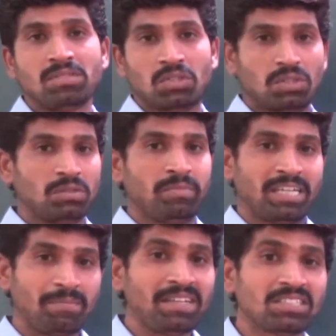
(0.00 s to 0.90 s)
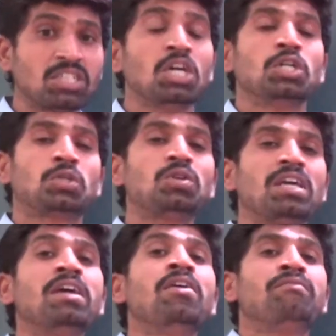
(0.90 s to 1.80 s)
So it means
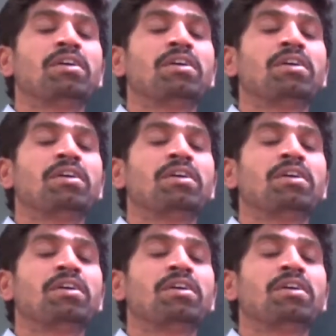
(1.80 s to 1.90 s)
today